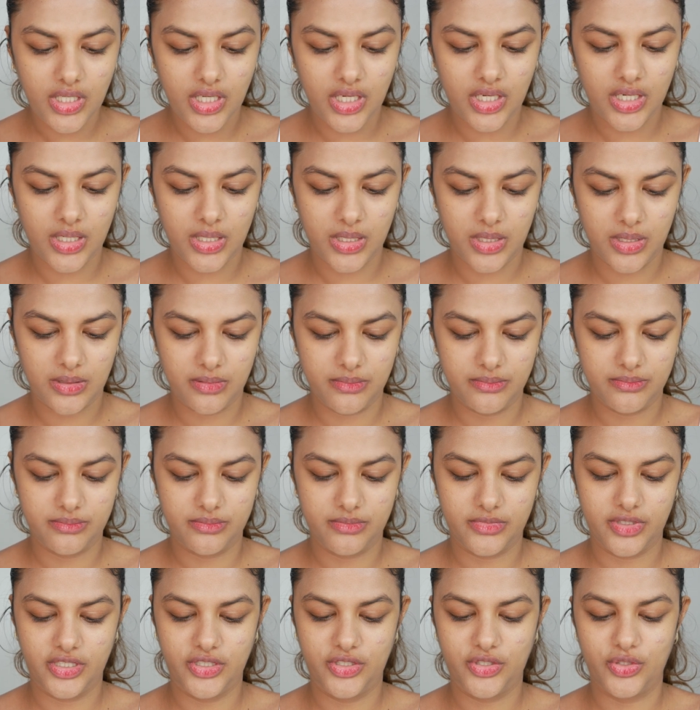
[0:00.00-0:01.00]

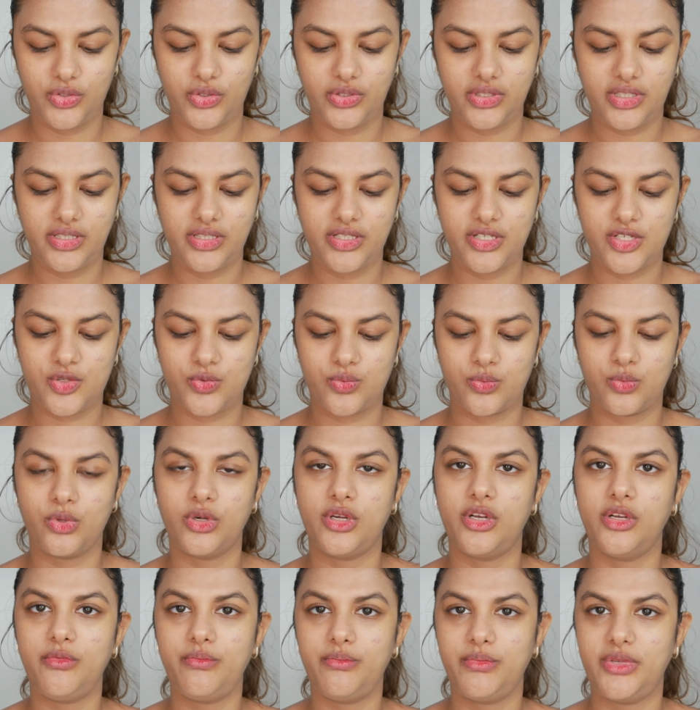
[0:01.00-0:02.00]
that this
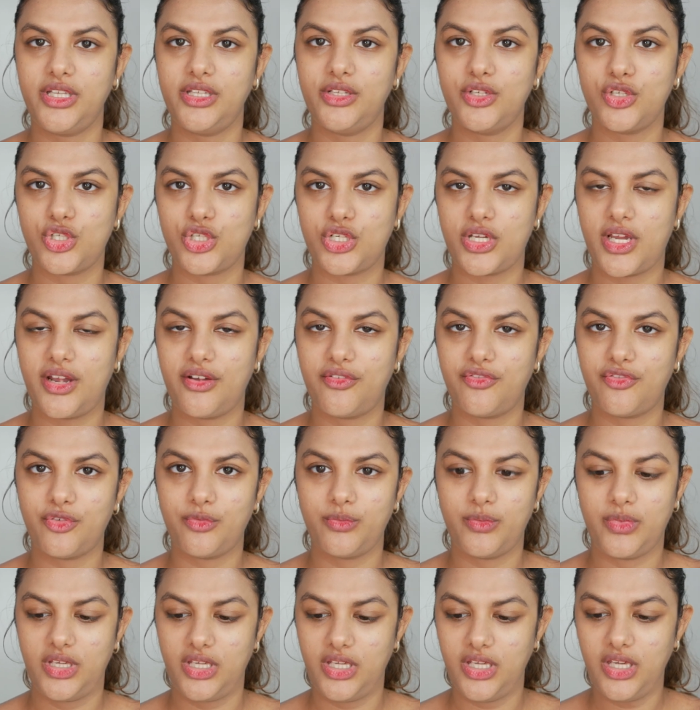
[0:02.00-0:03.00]
wouldn't be the shade
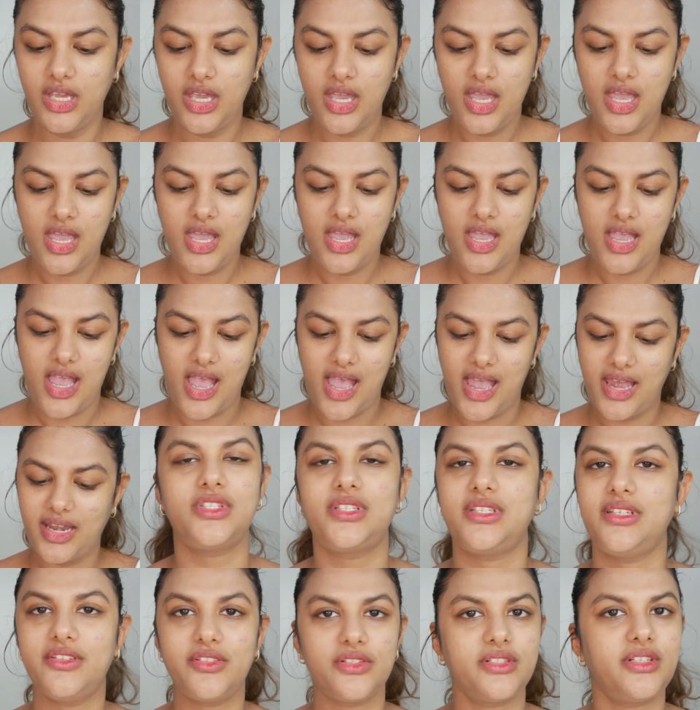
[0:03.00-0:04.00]
for me. I'm
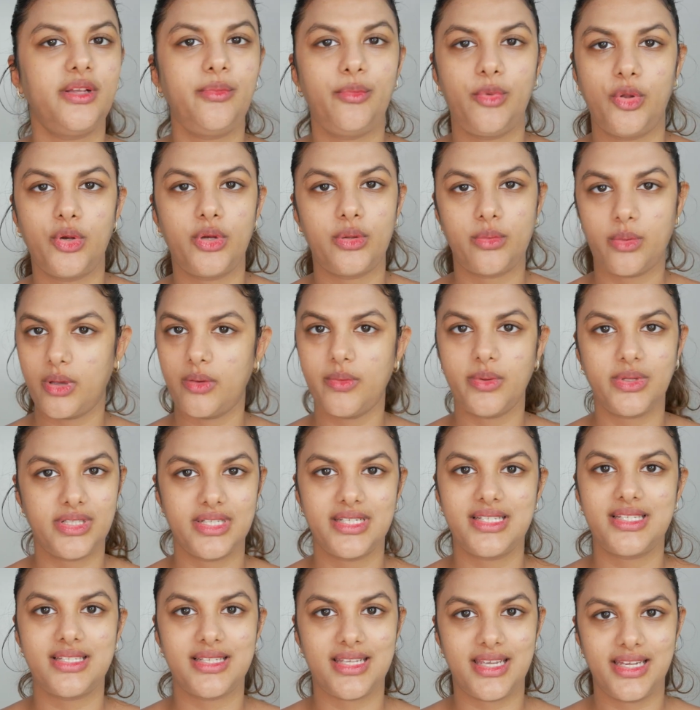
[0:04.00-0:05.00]
seriously blown away with
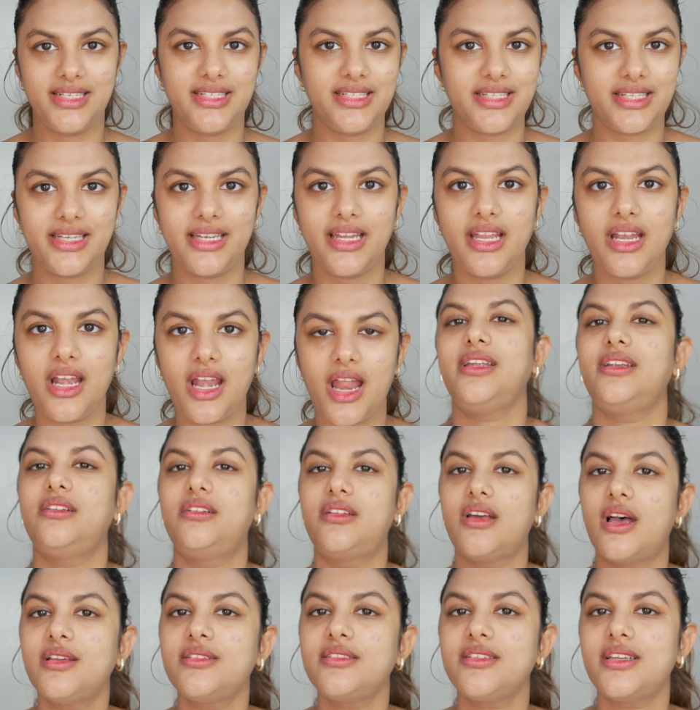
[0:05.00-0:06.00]
this skin tint.
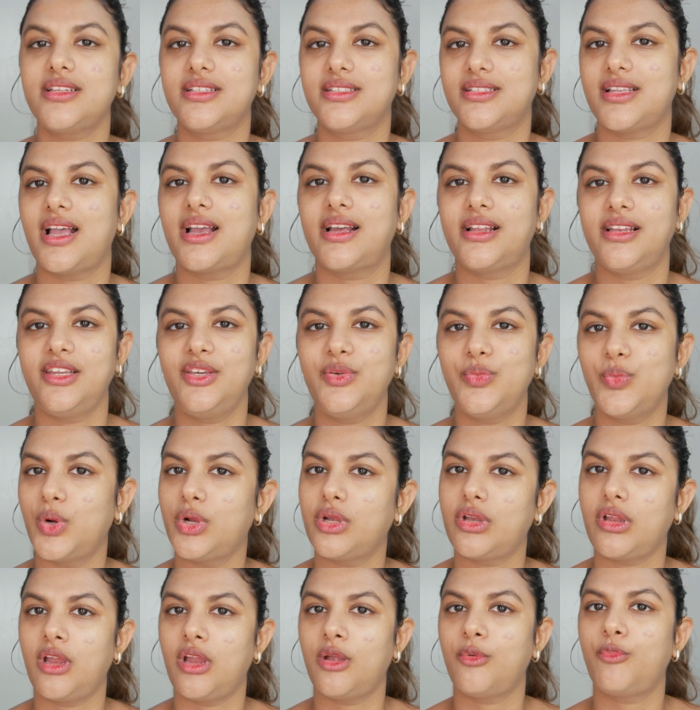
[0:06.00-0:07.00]
It does exactly
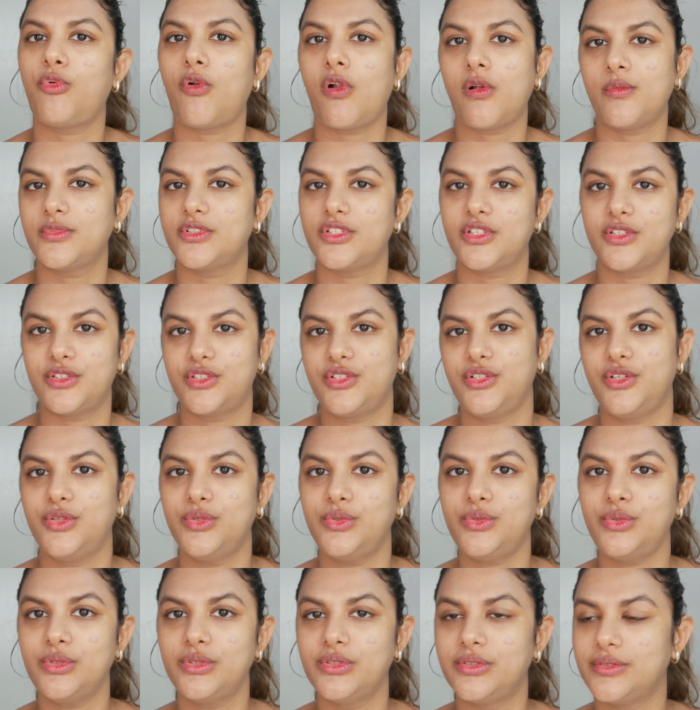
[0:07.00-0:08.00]
what it promises
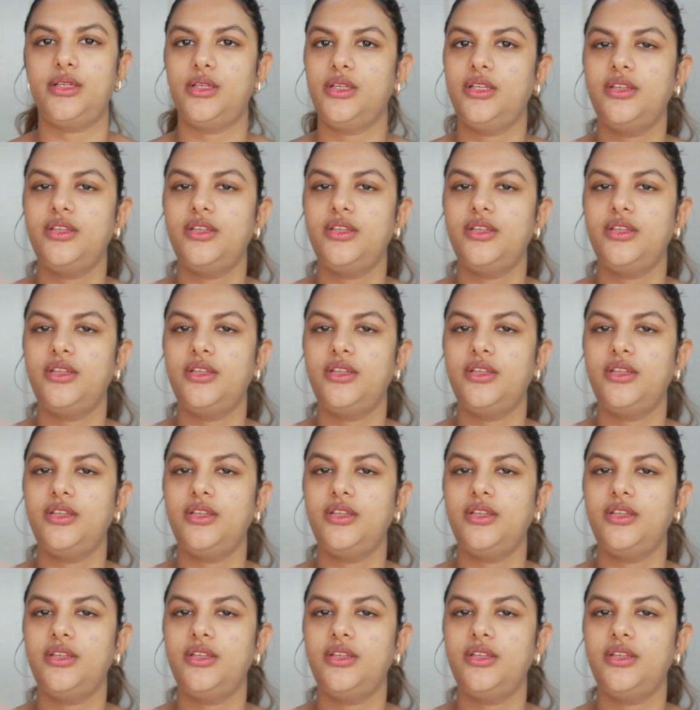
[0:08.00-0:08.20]
you. It